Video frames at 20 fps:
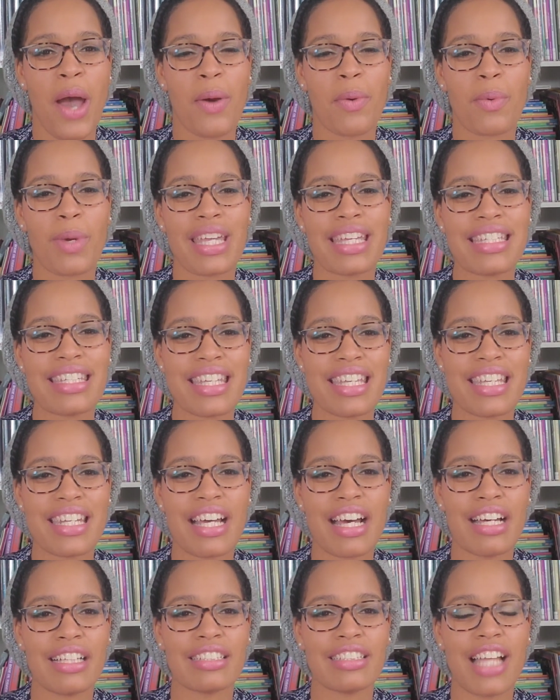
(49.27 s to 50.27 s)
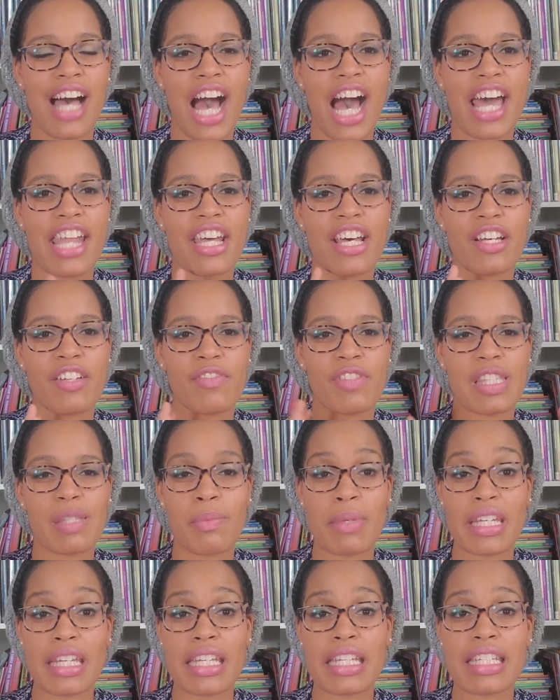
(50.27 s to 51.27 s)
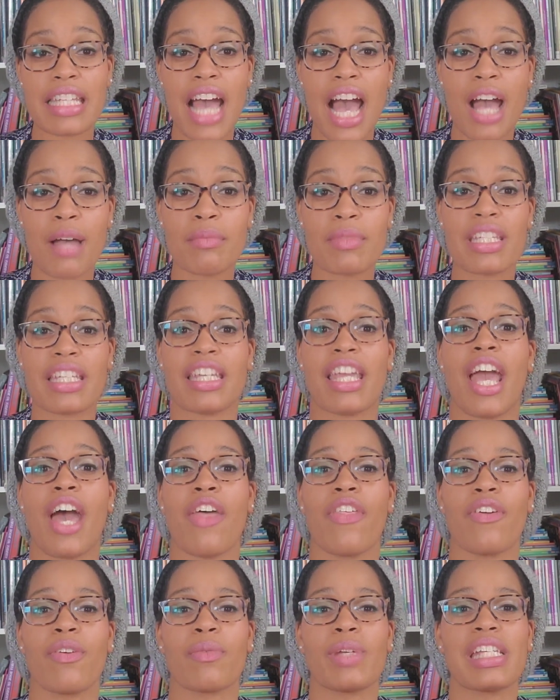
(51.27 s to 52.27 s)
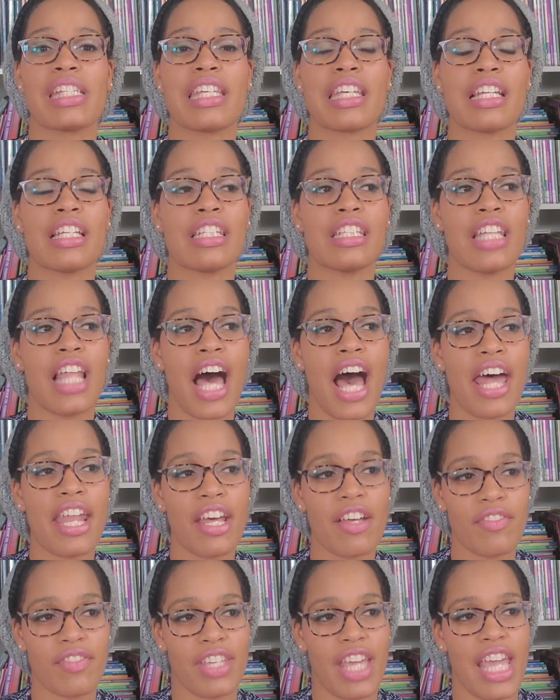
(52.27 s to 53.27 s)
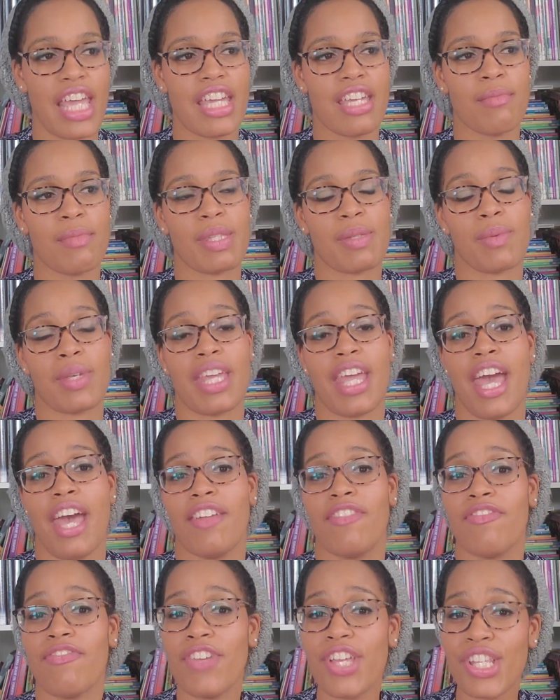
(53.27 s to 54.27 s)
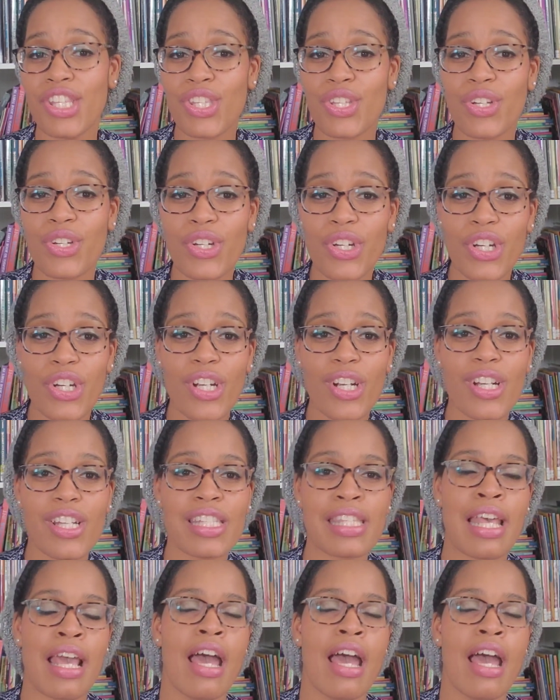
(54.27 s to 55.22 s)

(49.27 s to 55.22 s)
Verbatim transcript: We did a lot of spending time together. We did a lot of games. We had visitors.